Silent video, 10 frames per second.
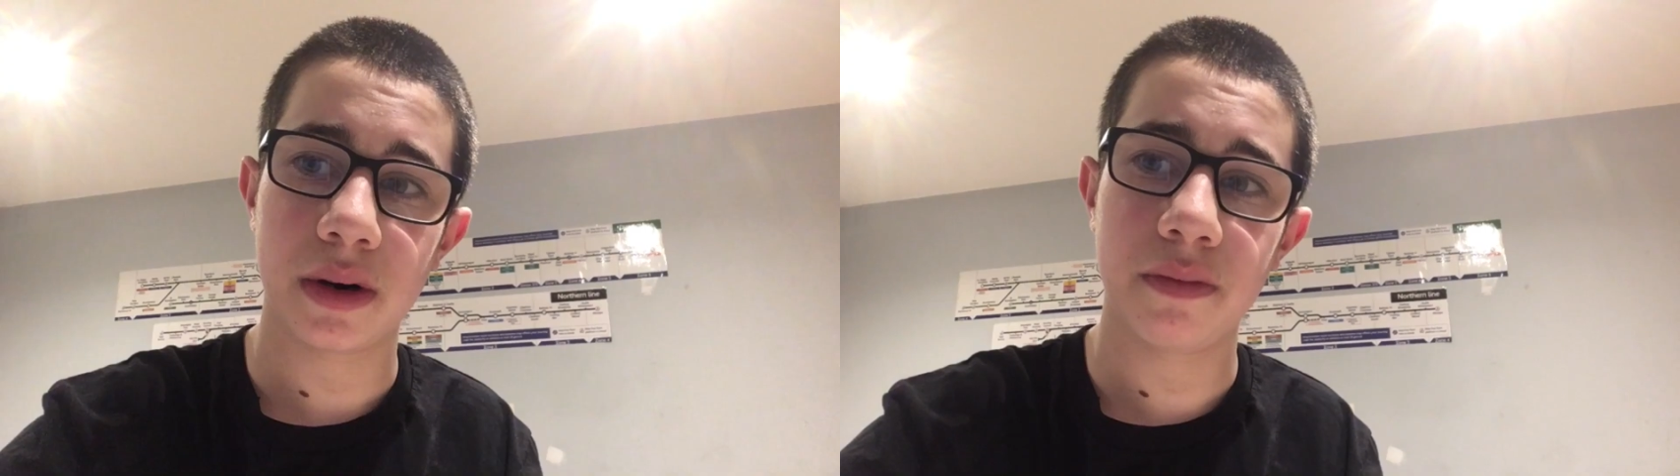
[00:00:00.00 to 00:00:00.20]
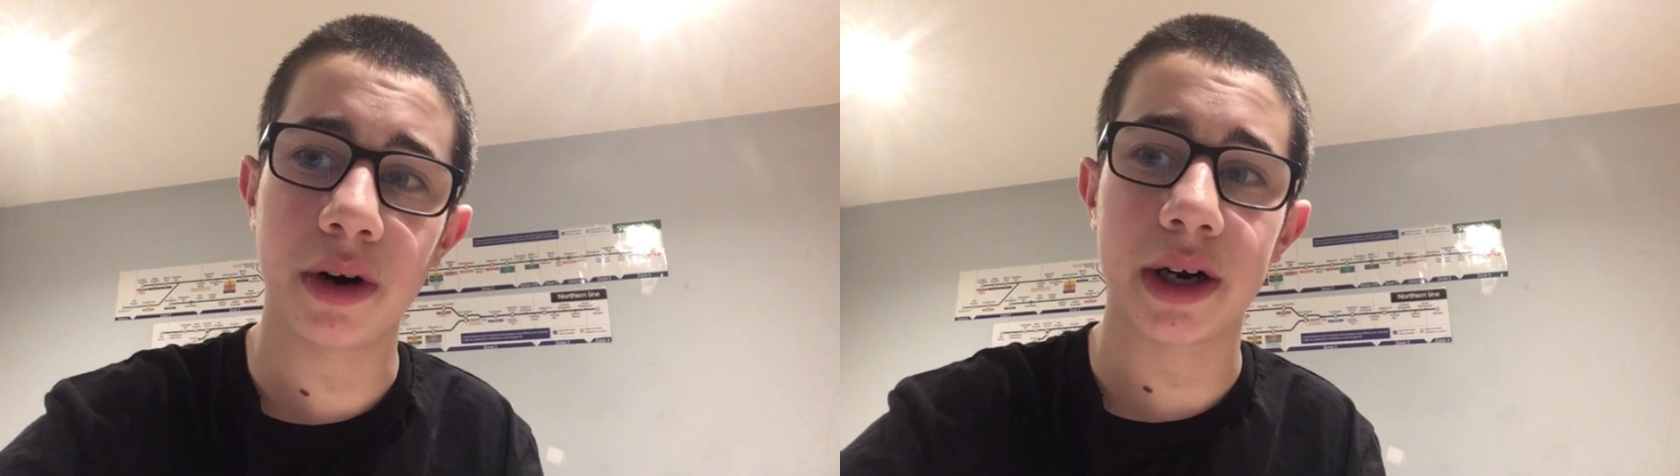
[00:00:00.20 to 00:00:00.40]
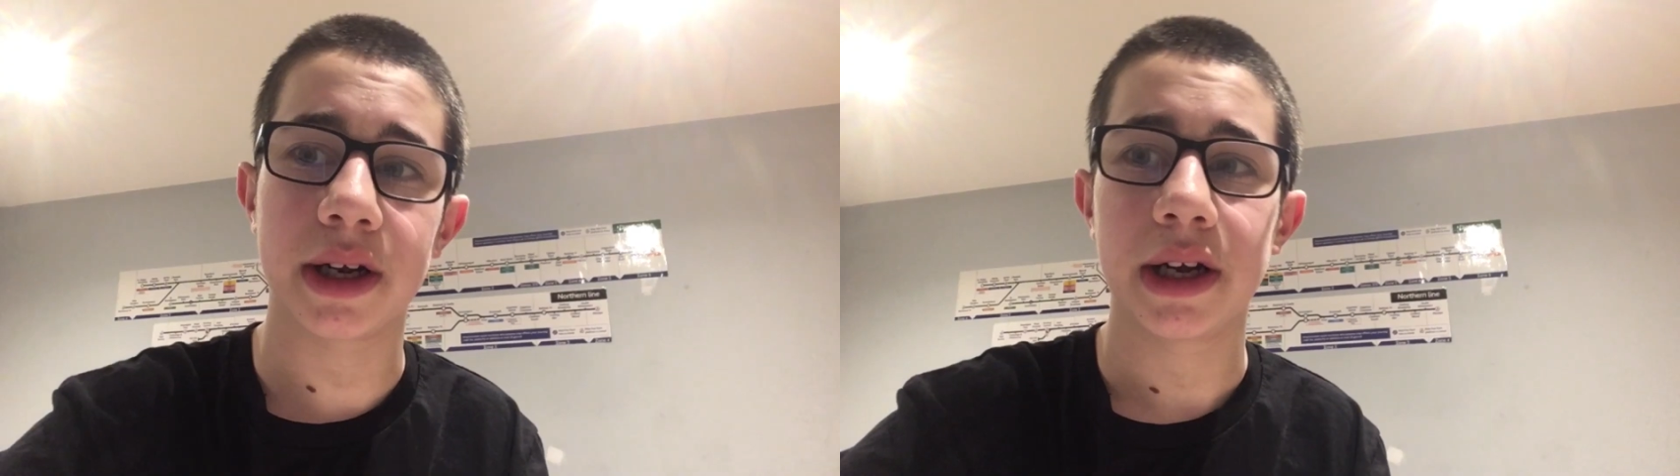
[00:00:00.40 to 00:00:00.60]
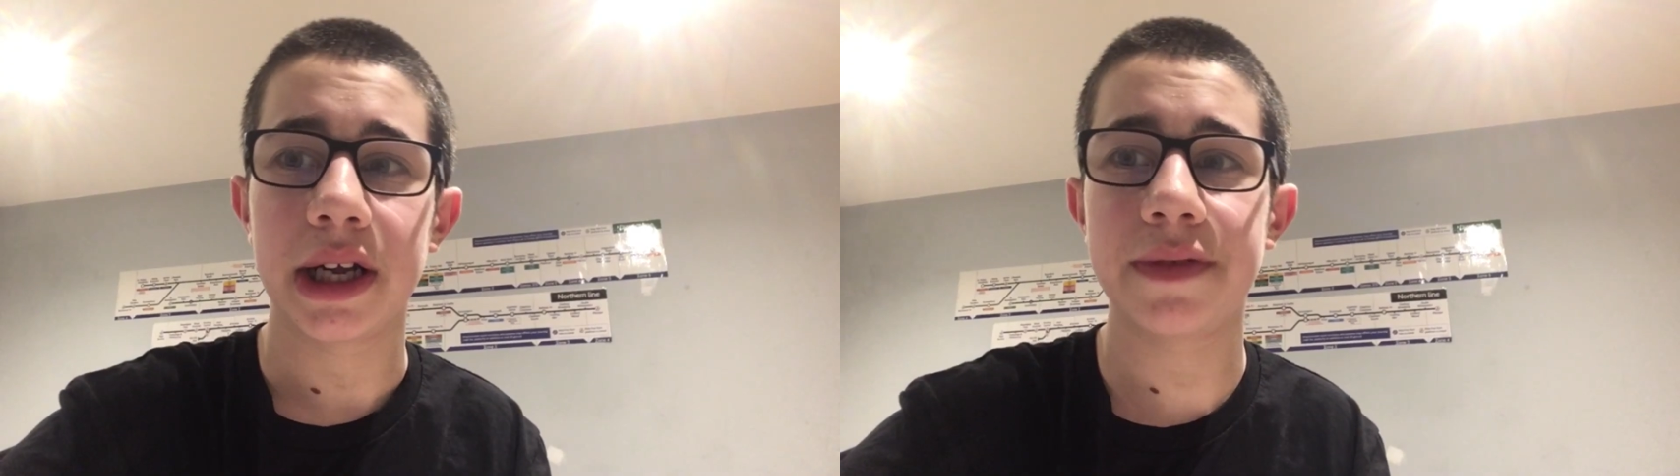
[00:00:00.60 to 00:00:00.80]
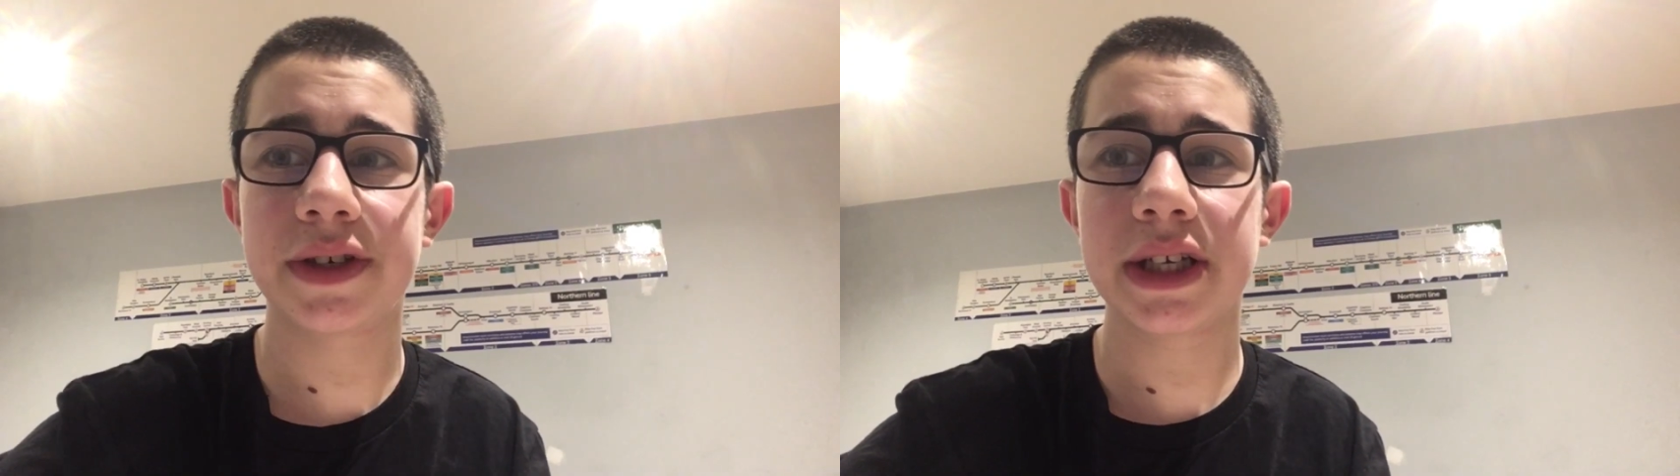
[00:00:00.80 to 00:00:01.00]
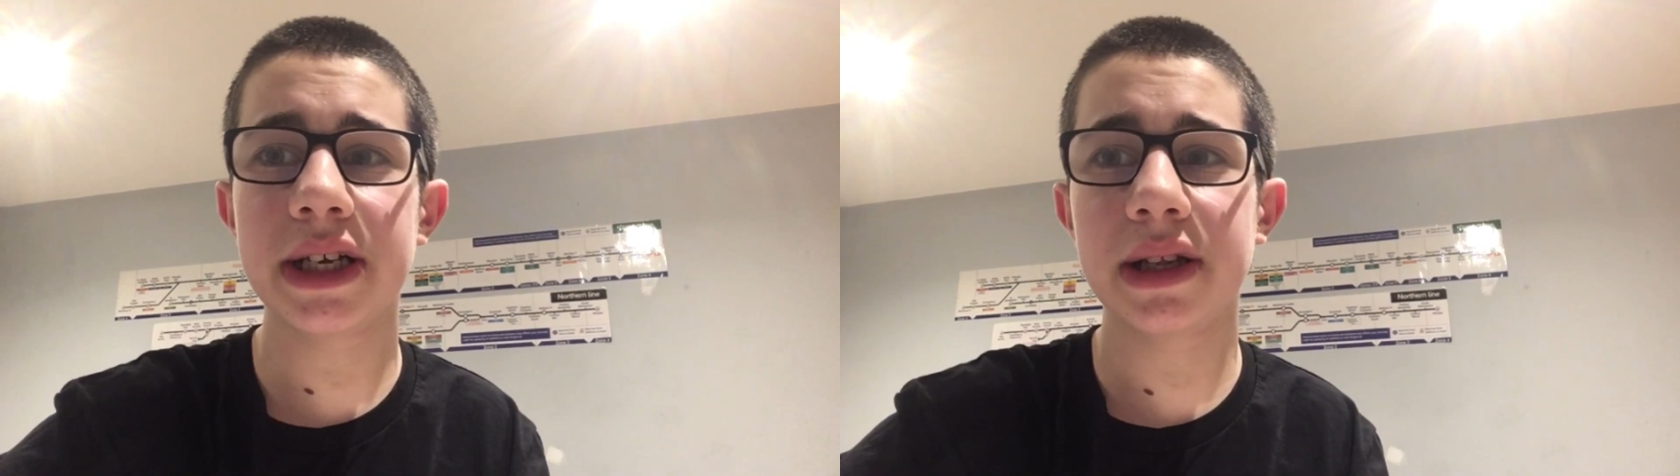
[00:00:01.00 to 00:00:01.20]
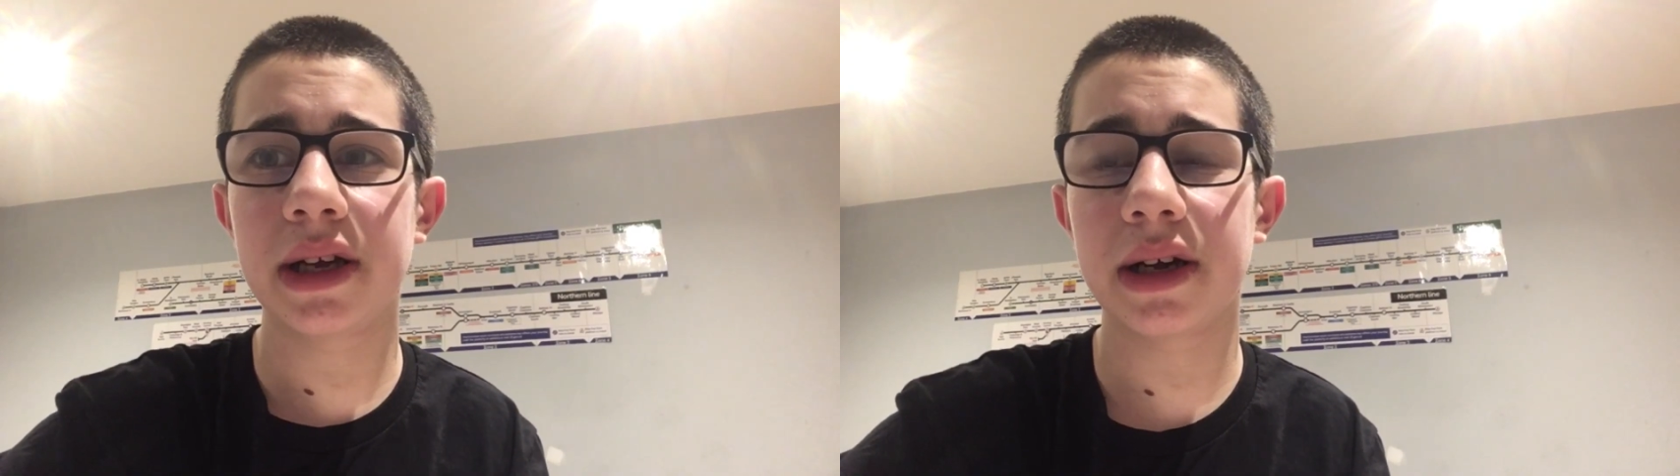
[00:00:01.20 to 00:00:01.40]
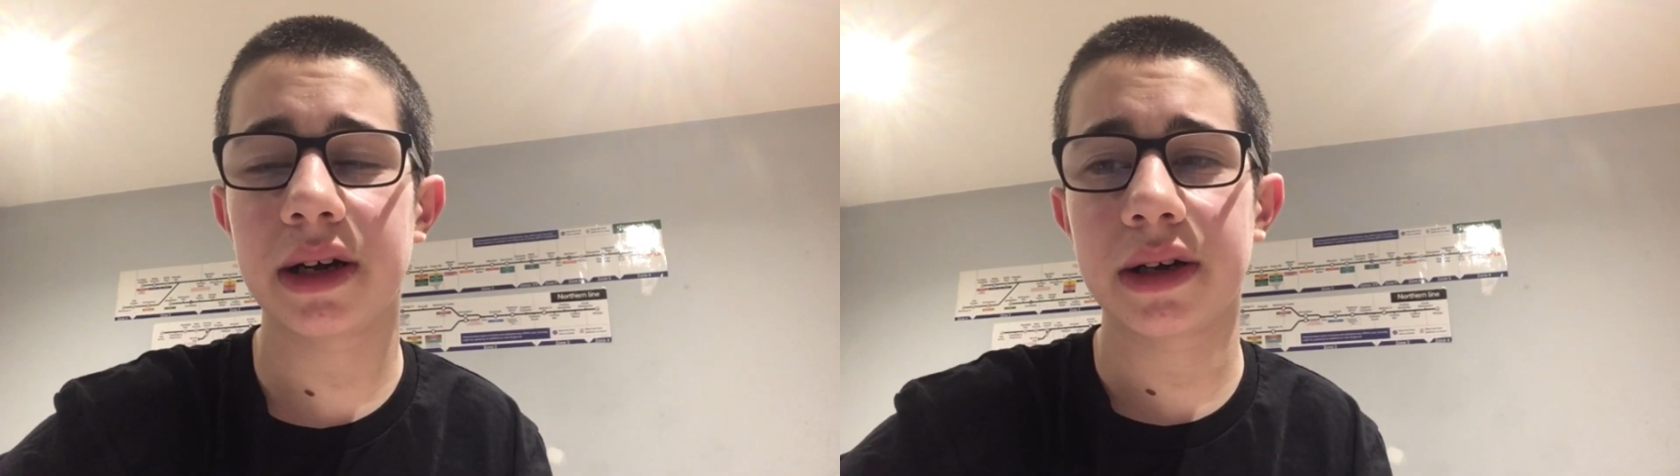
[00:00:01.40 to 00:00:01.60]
Right, you've seen the